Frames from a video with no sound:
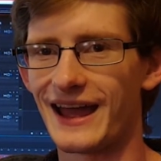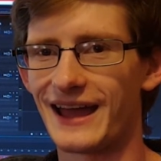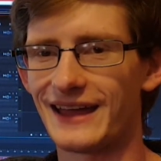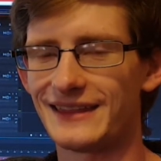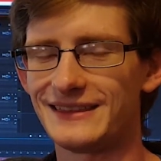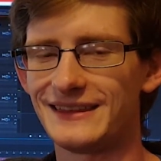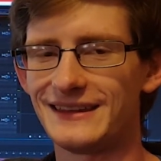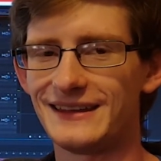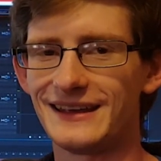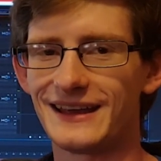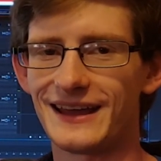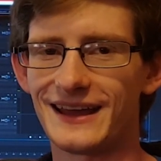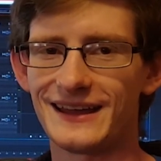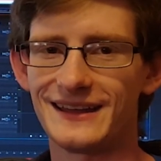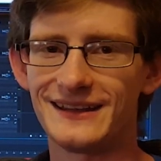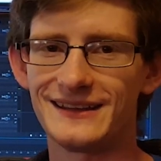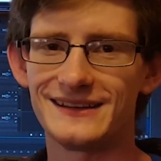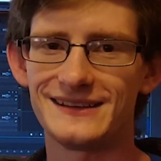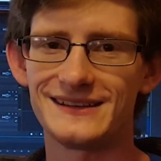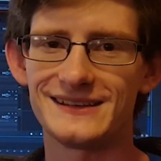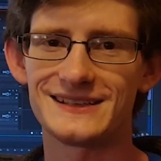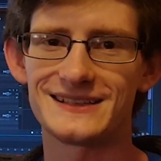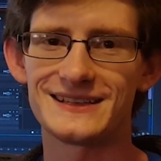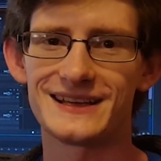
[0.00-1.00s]
the
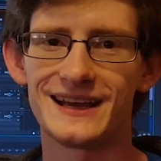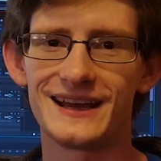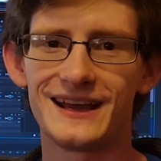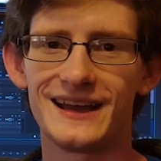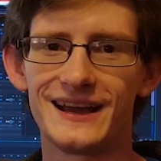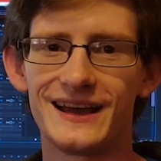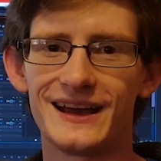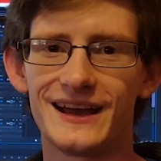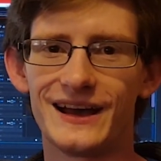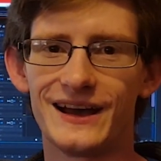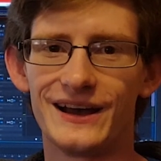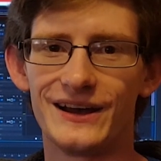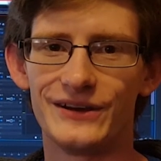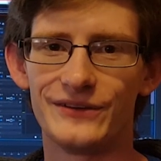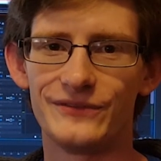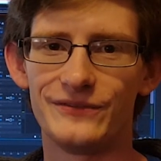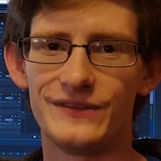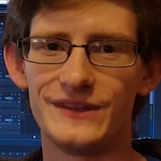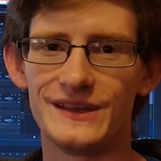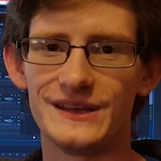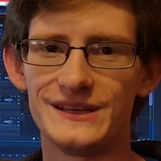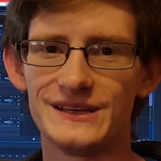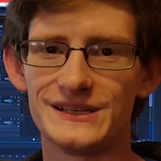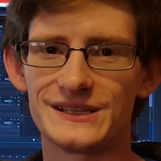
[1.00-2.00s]
end of
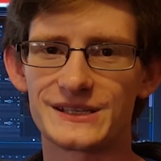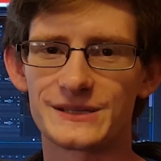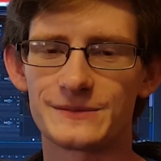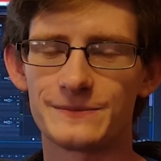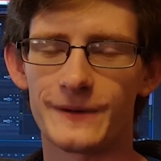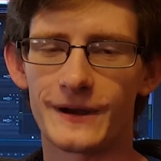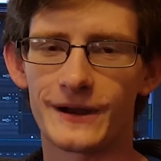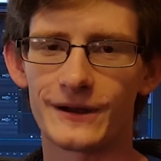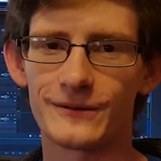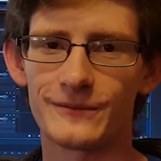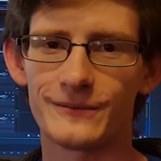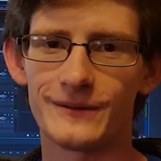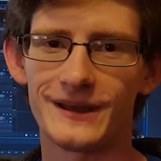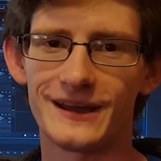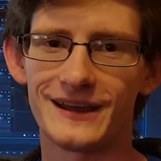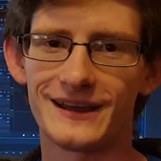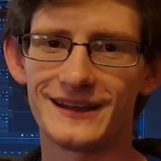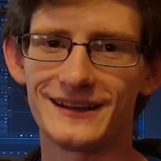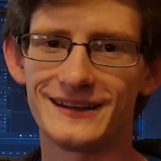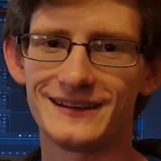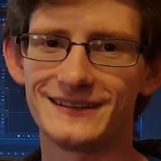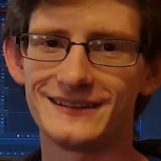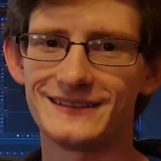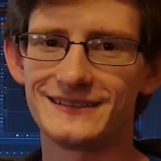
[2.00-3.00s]
the
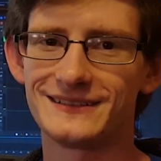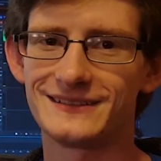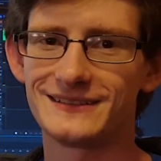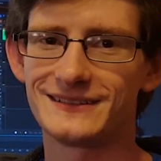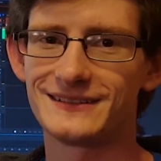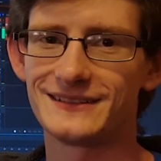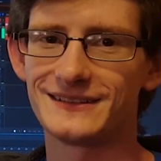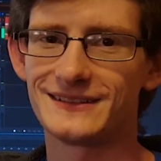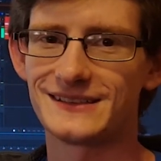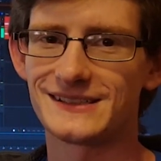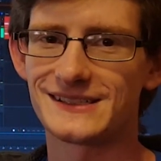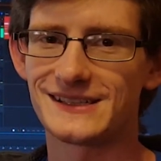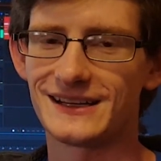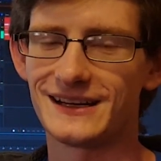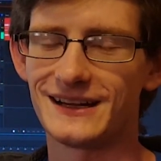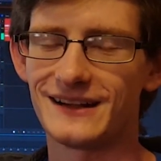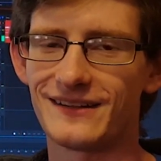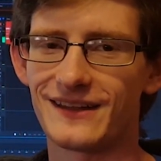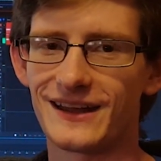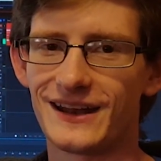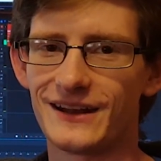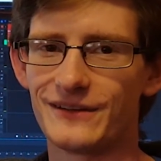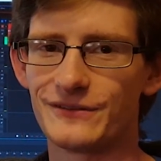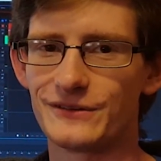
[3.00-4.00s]
Spider-Man City
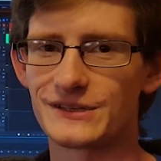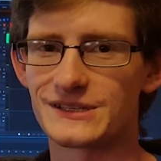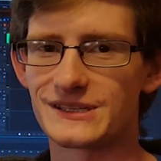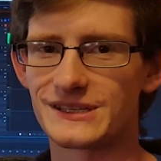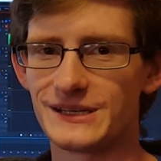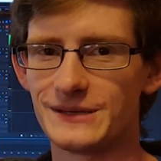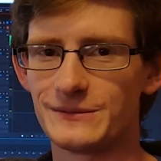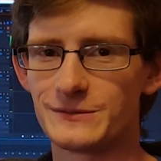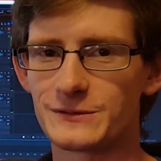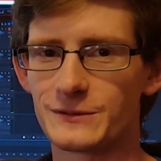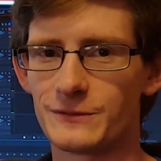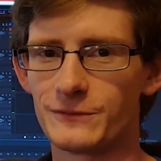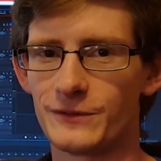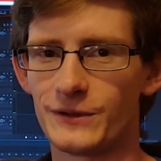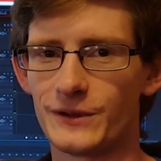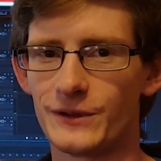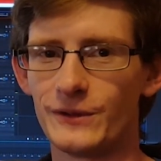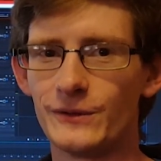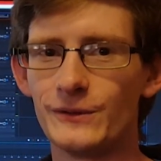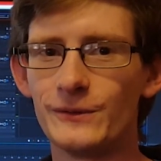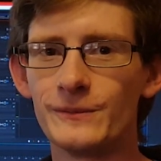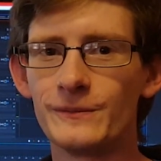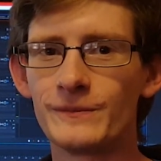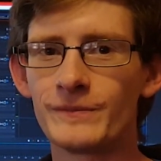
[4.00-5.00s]
That Never Sleeps
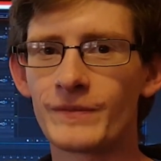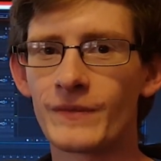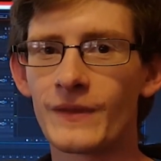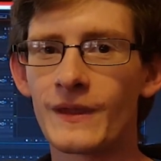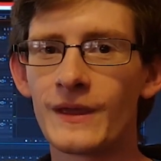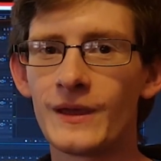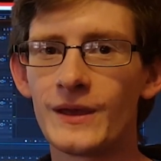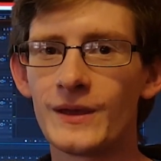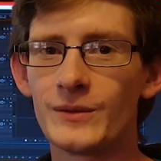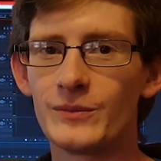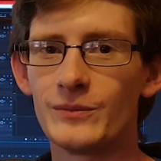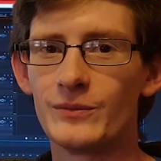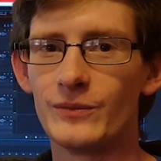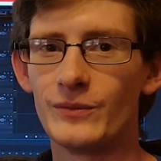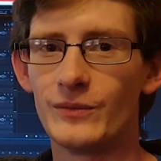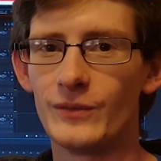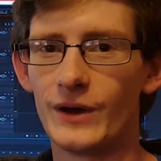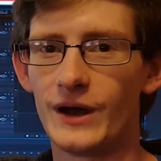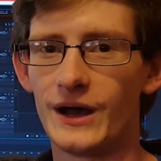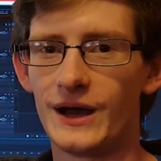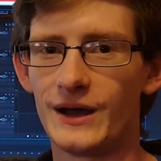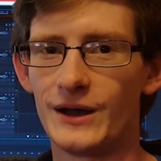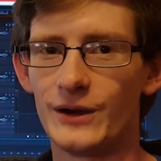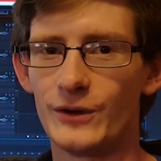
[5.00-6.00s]
review,
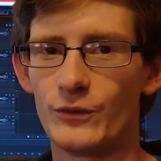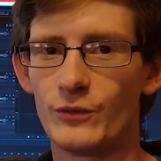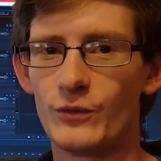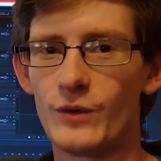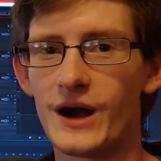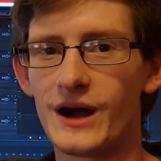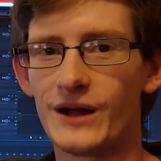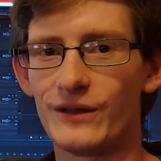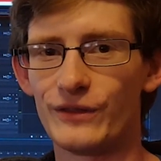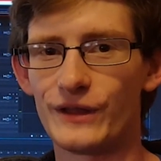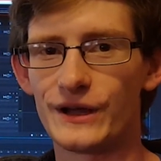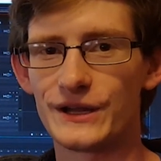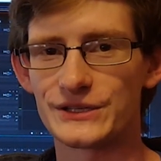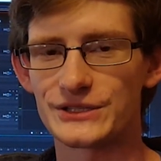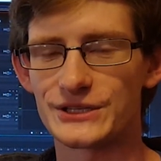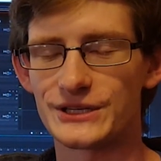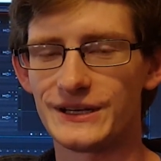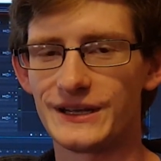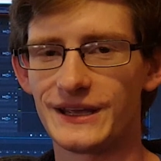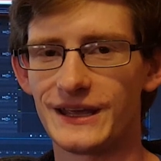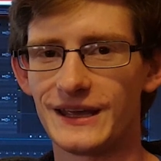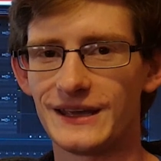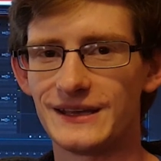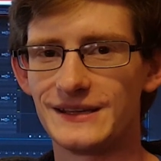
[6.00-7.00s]
while
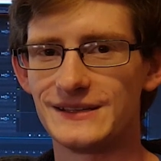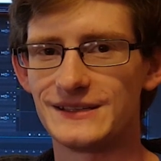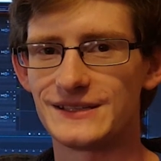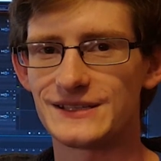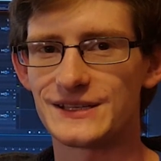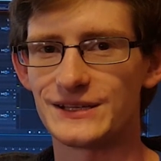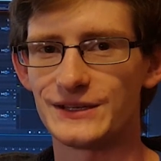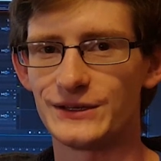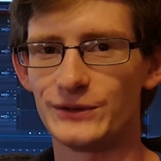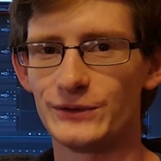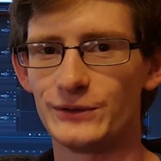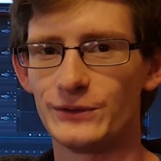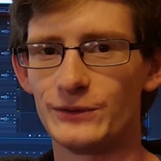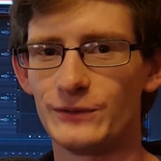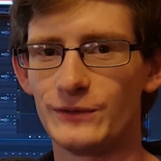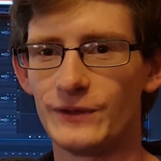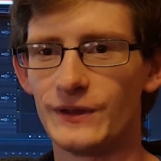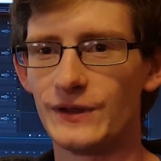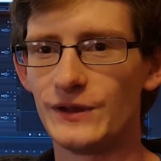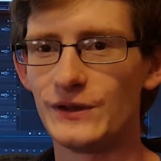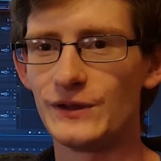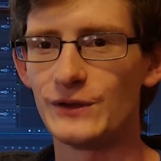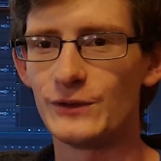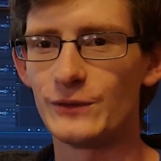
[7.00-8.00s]
launching into
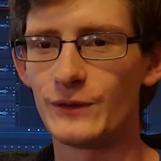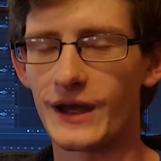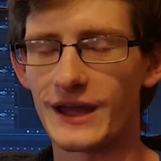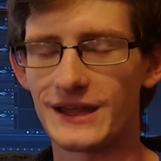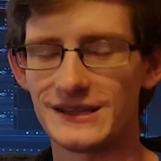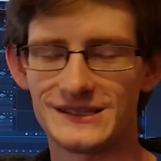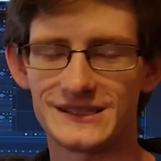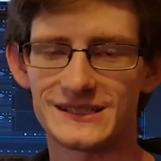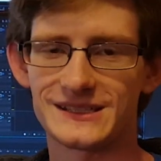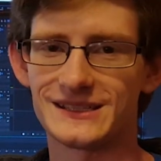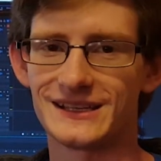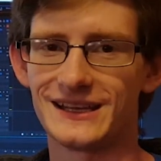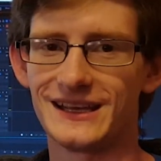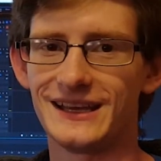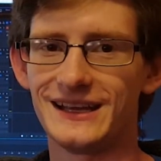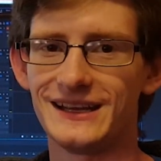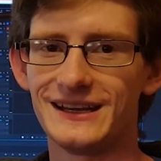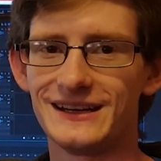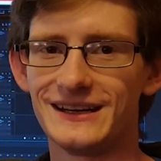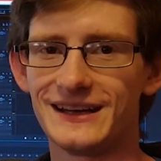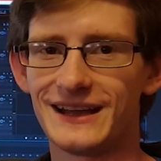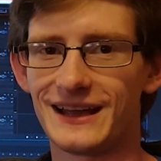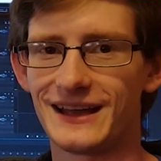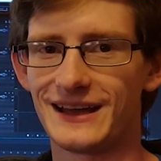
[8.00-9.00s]
the new end
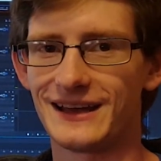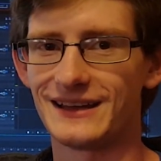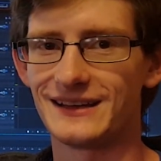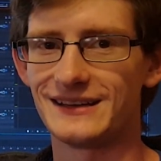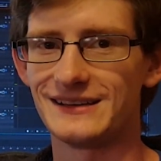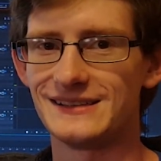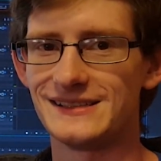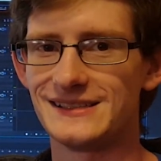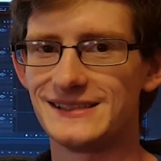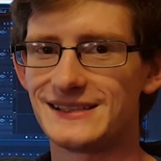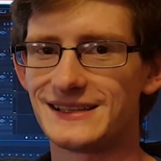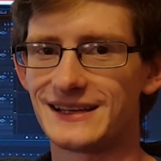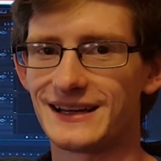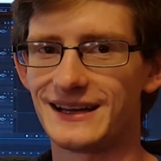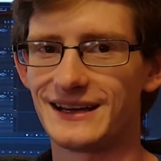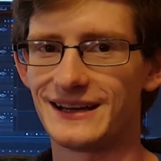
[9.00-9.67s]
slate and